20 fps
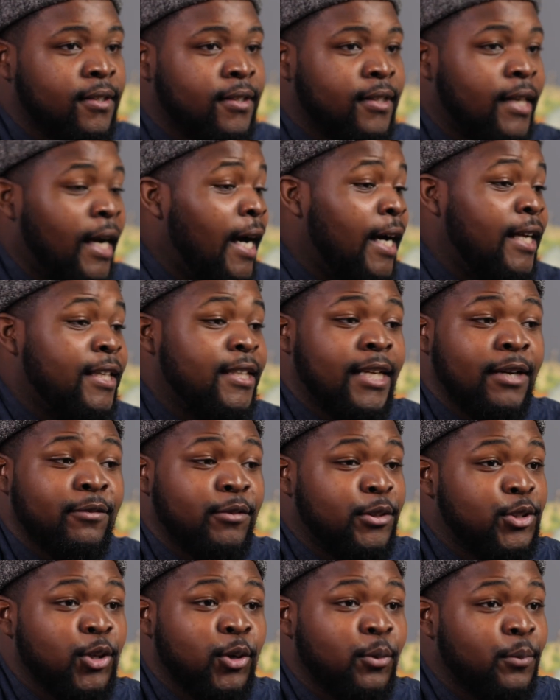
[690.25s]
God never
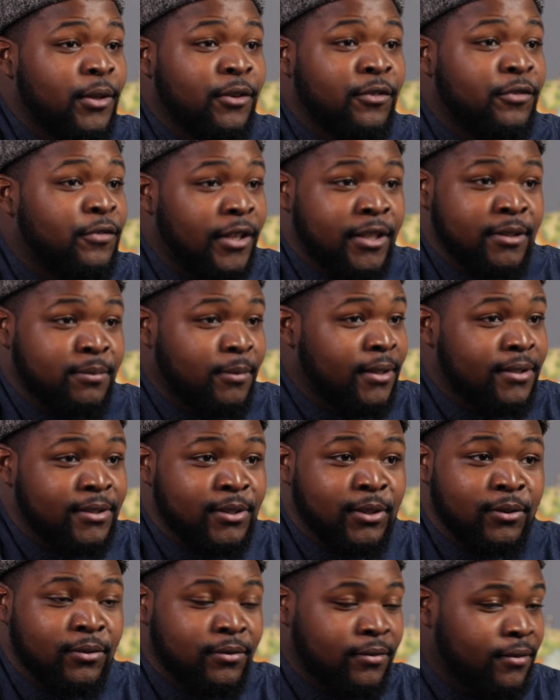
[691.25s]
told me to fix
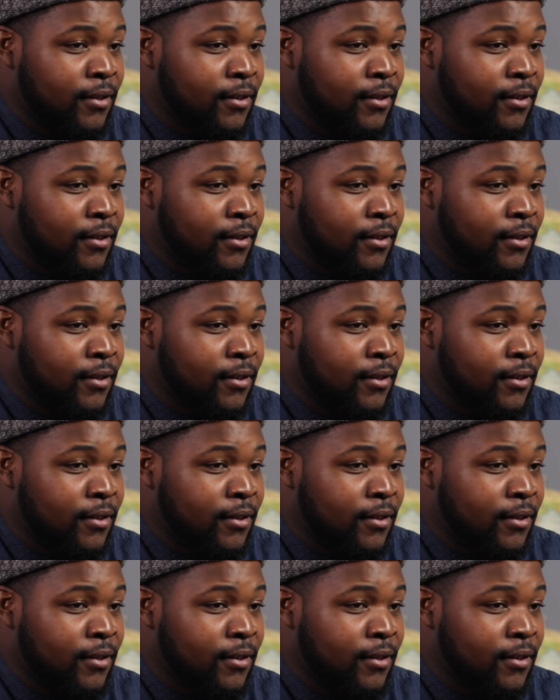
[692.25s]
myself.